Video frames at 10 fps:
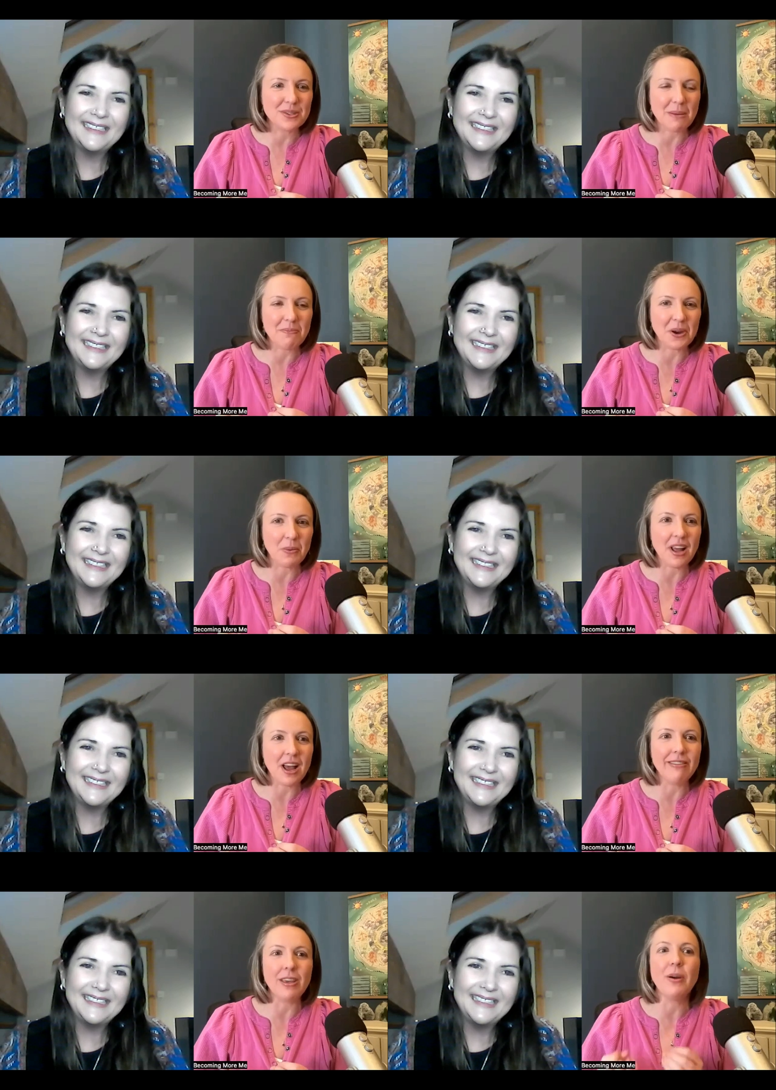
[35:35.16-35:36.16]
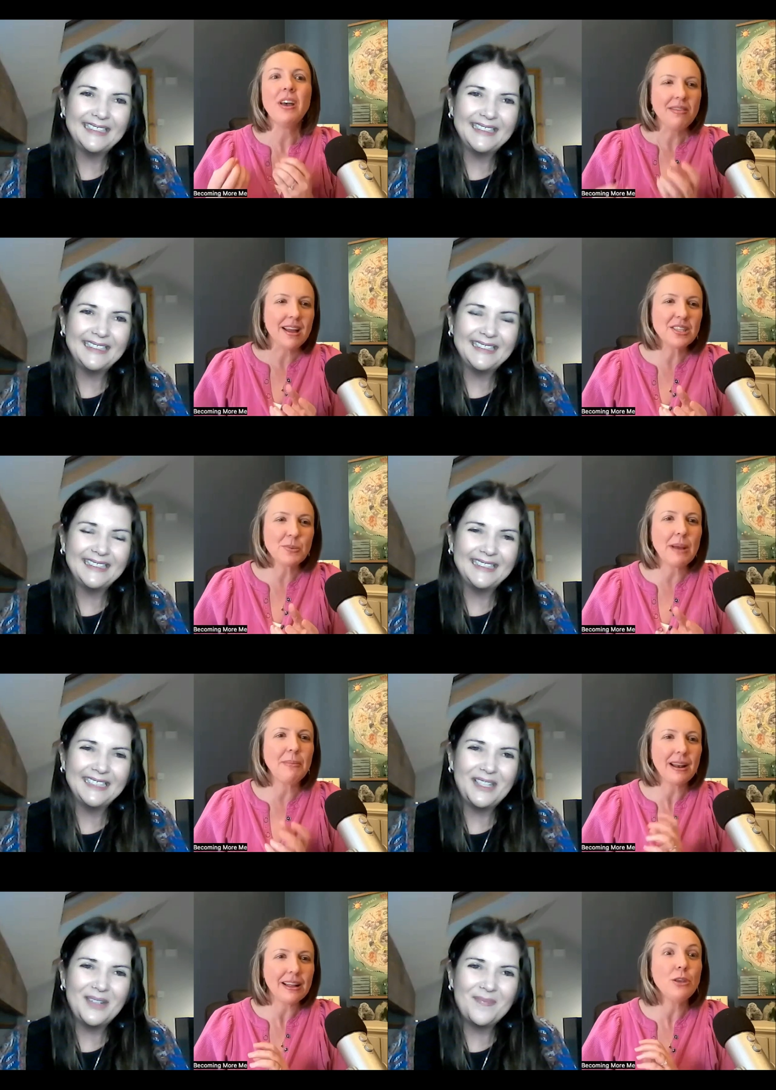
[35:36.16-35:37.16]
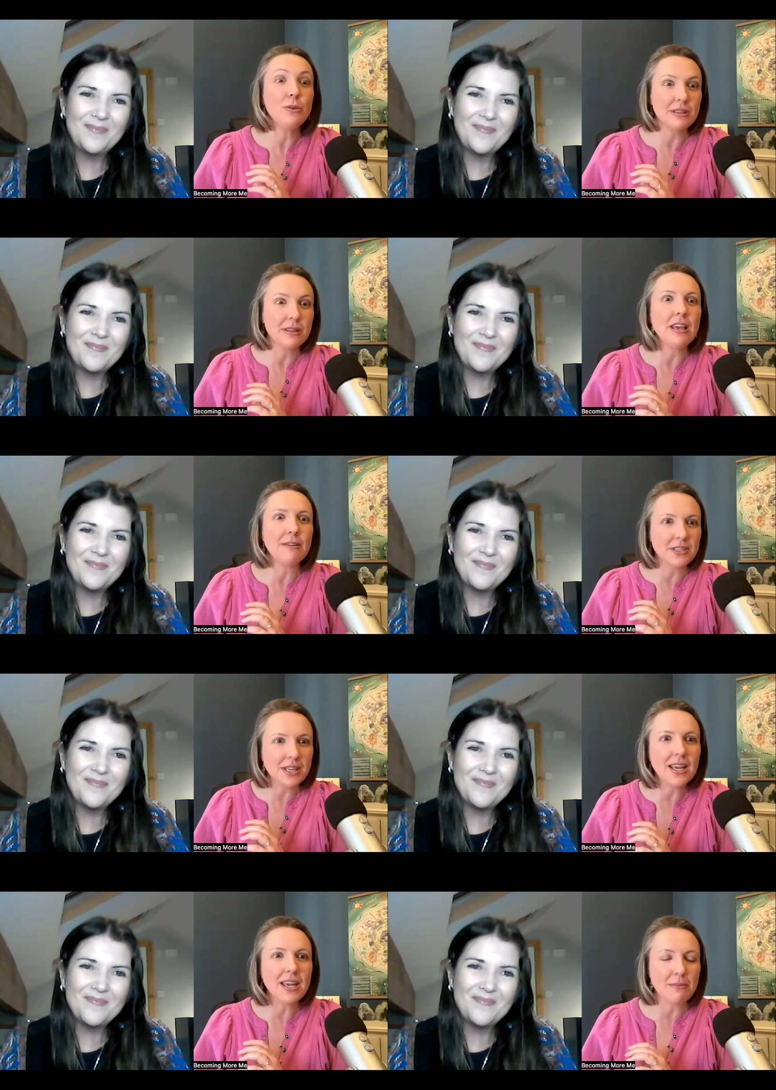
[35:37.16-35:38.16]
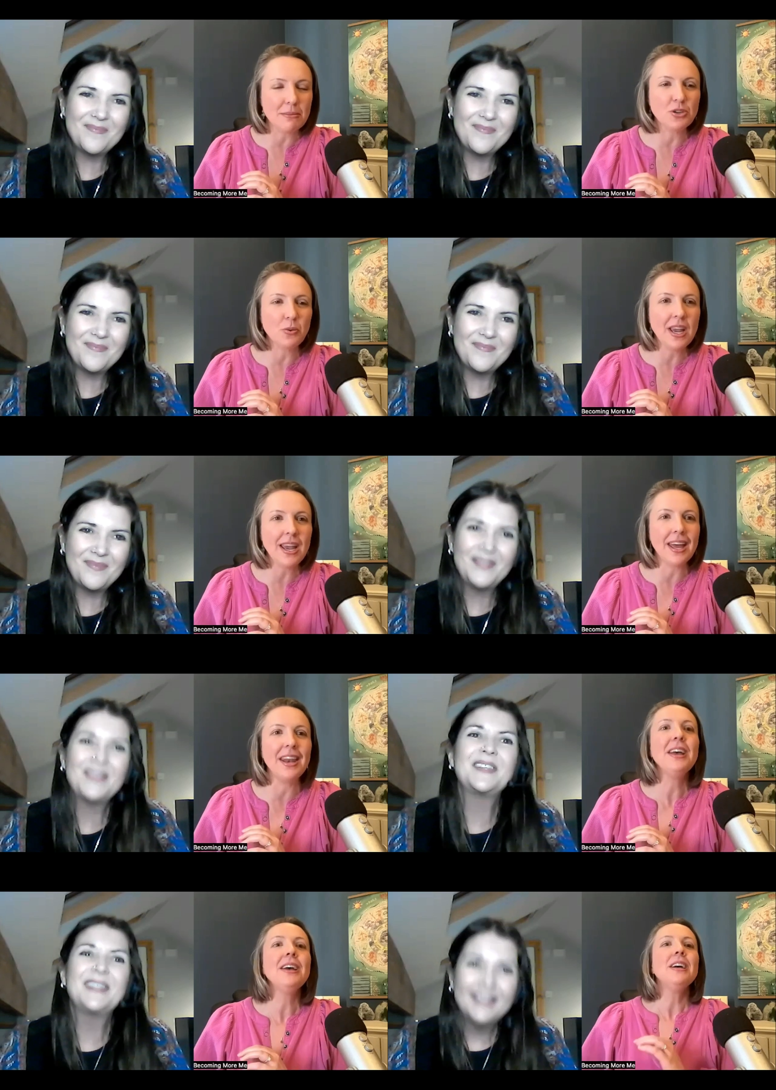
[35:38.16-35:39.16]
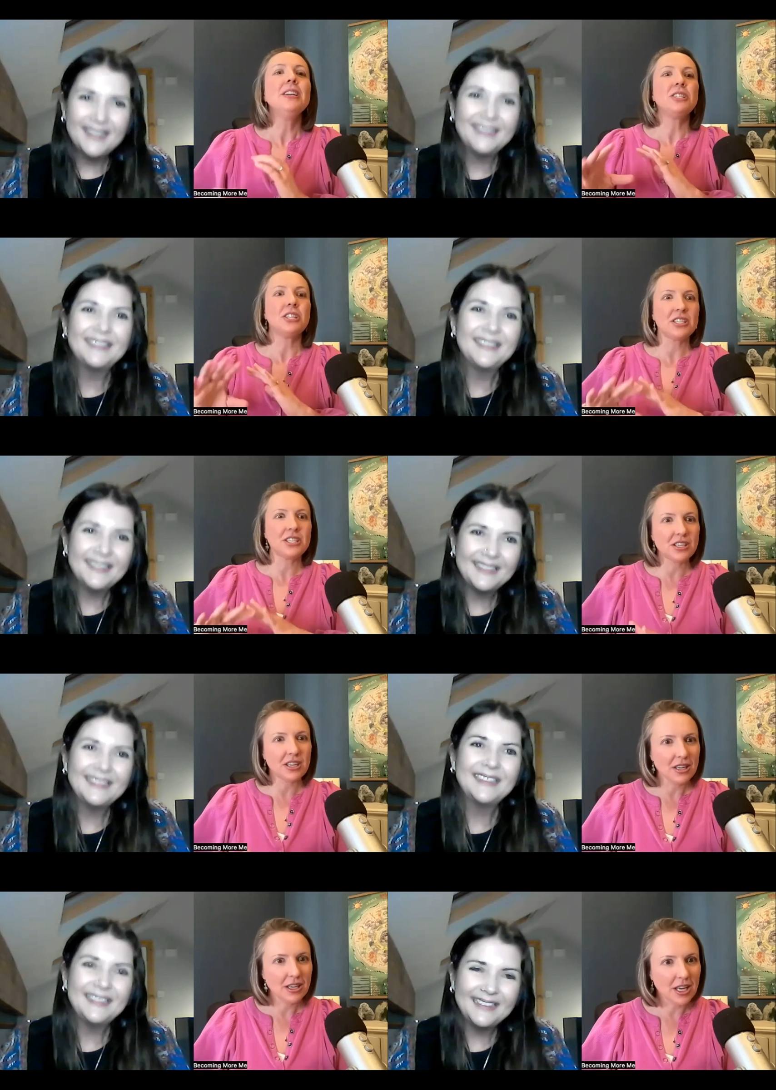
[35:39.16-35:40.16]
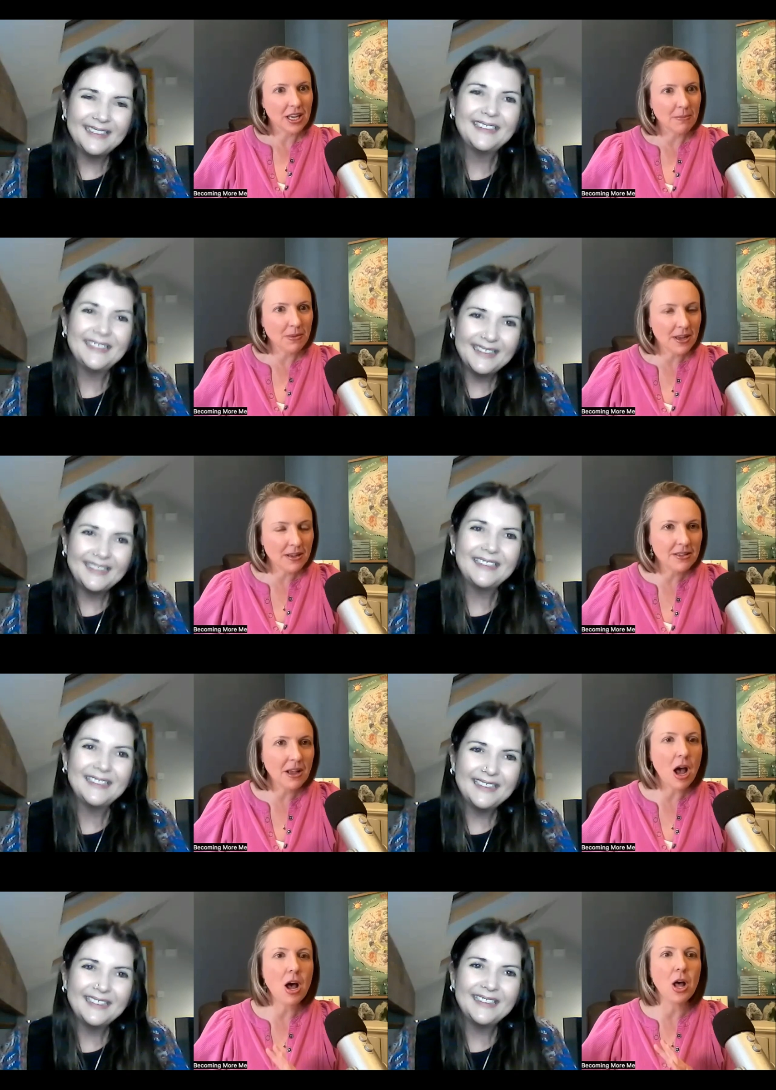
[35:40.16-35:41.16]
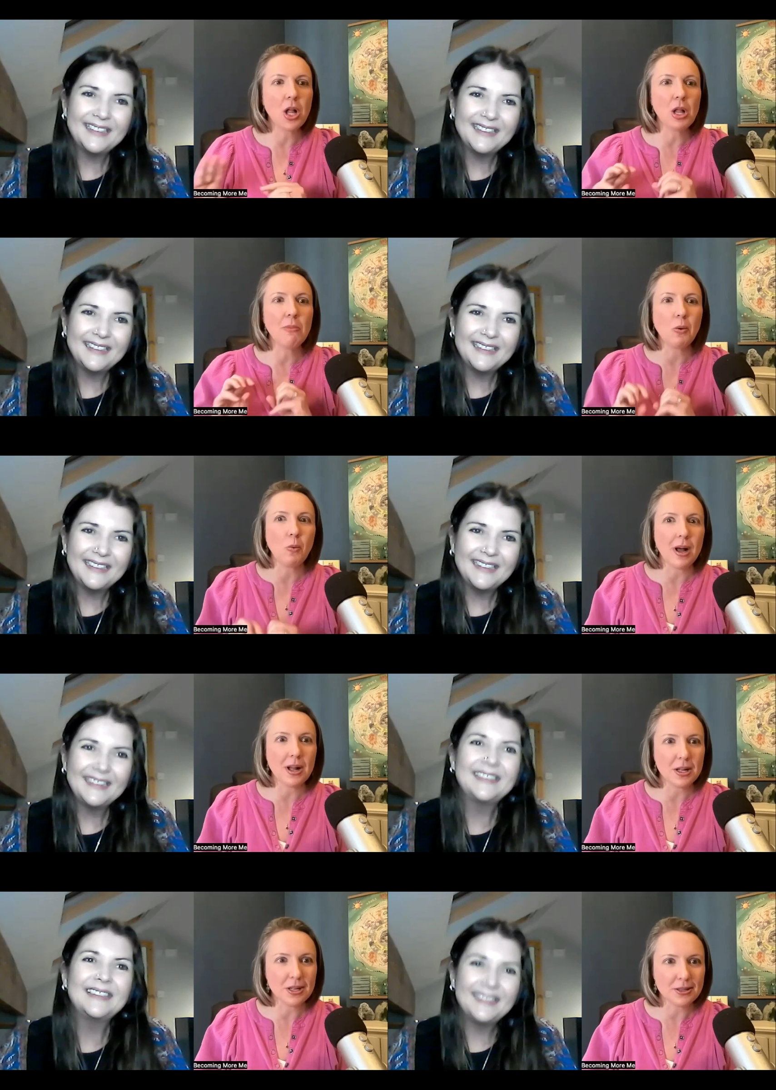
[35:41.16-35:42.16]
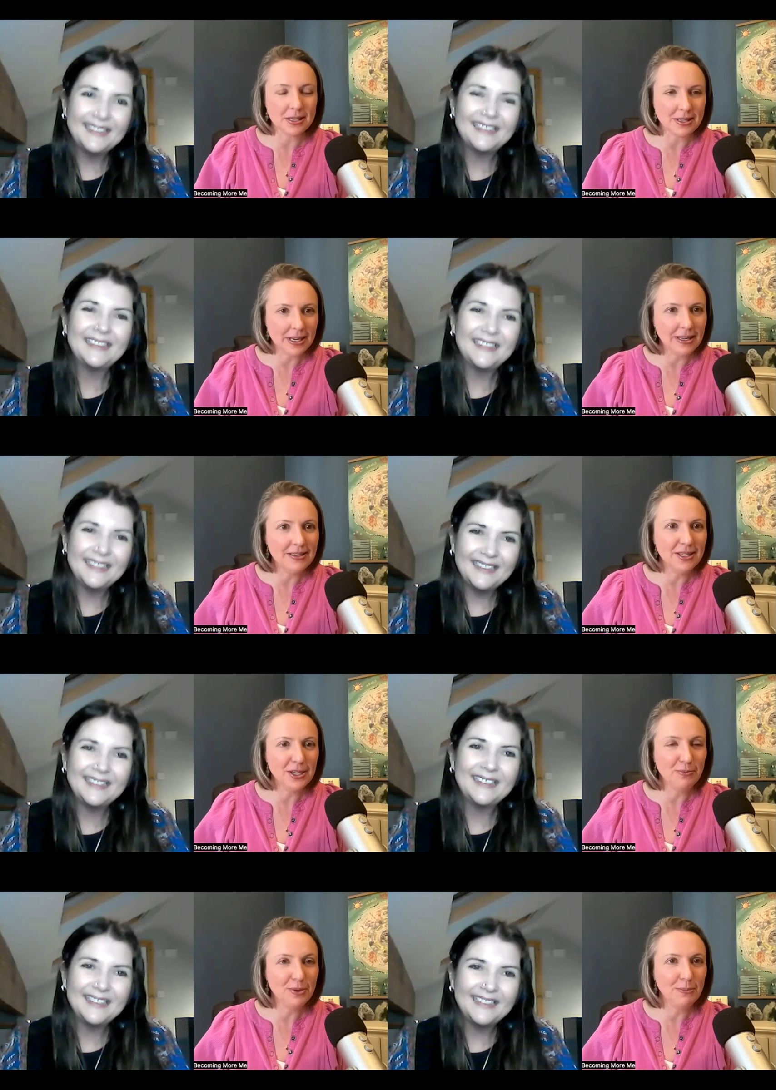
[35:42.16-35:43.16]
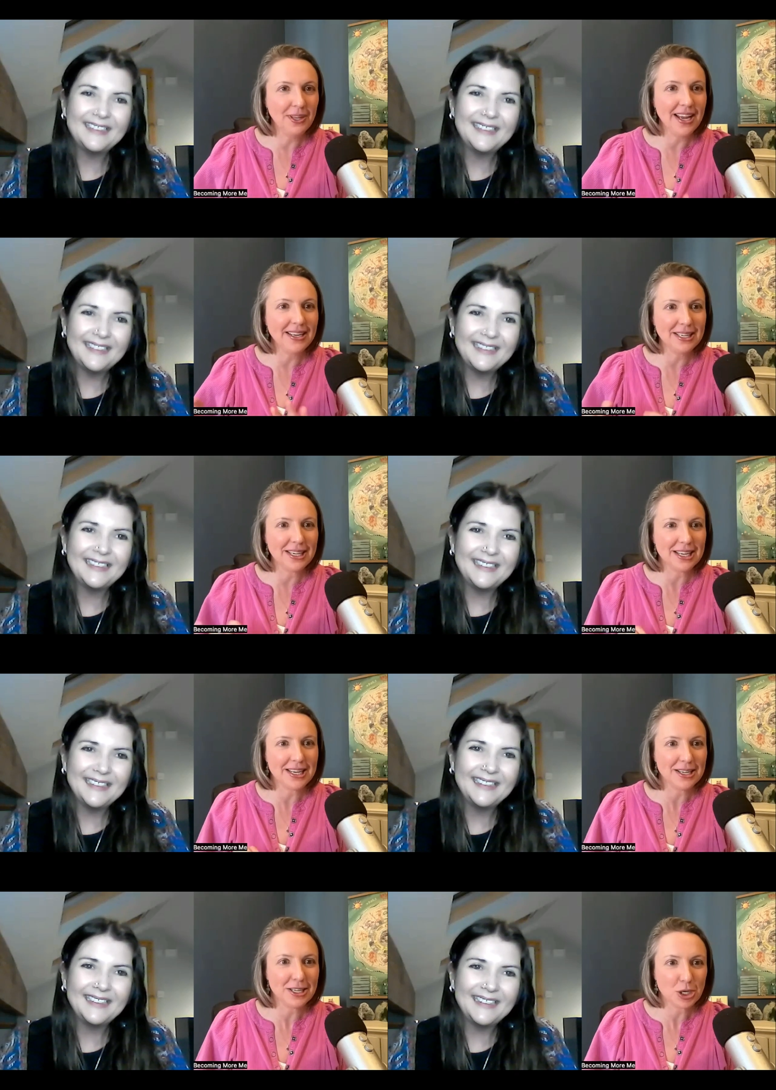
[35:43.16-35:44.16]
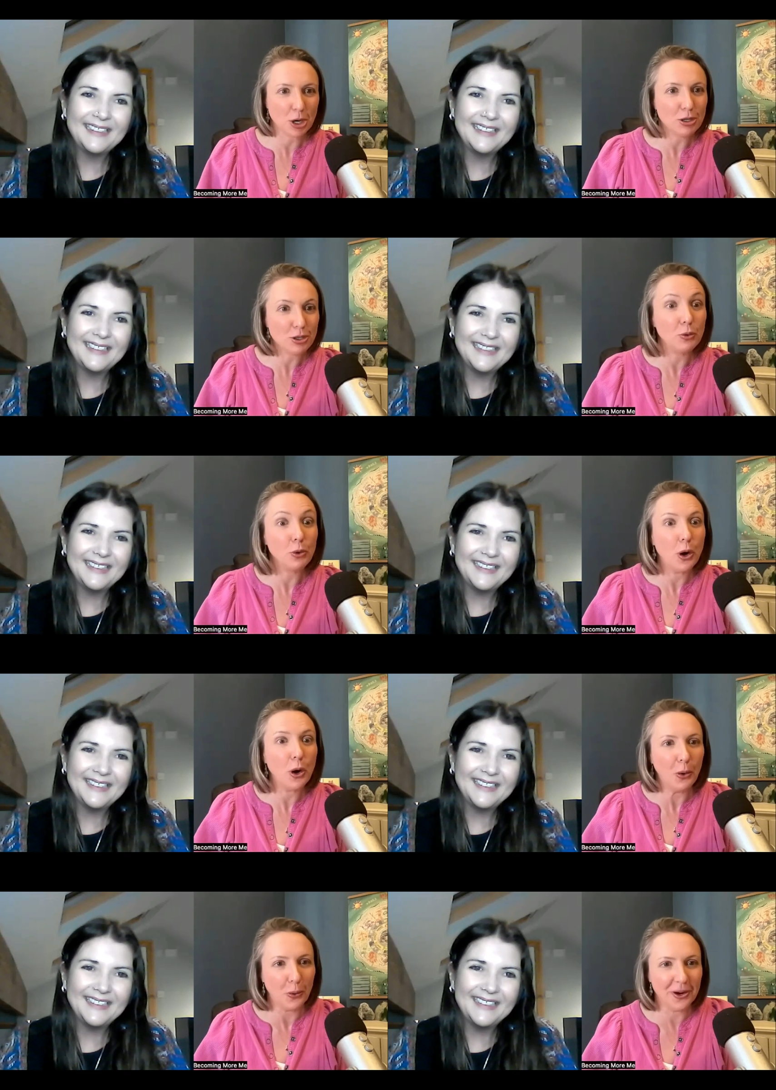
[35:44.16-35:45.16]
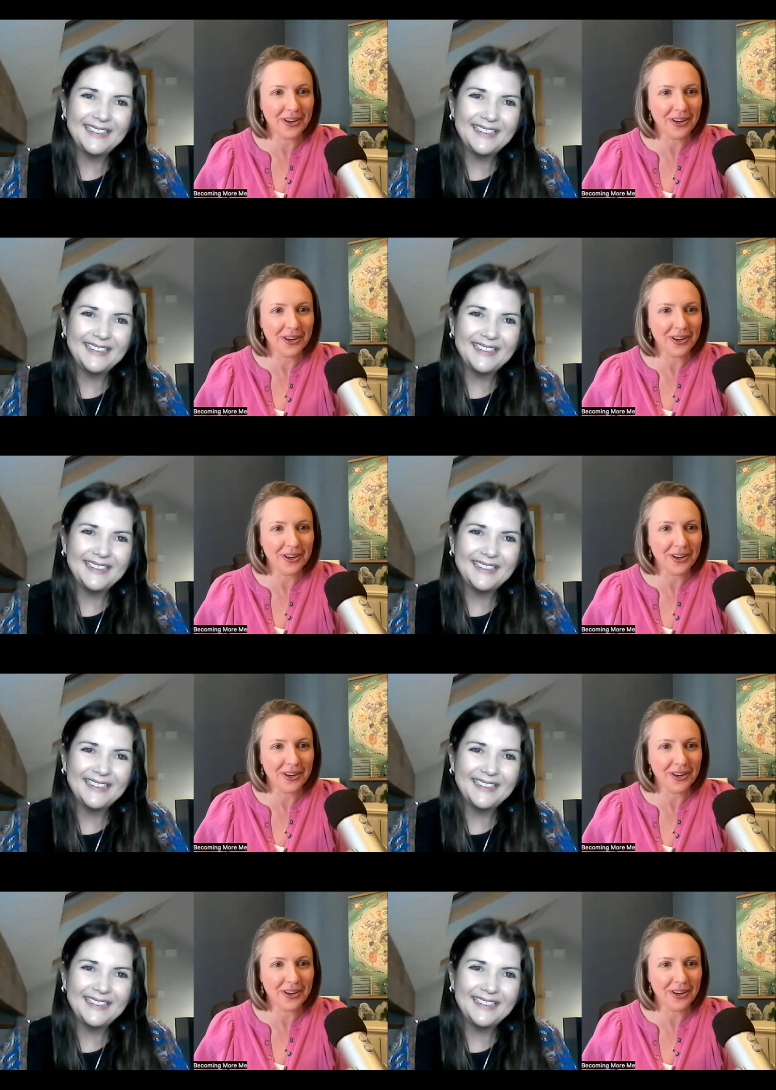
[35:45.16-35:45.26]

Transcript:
Speaker 1: something or what have you that's when i'm kind of like using the eft in between to just keep things calm while the seeds that have been planted start to grow.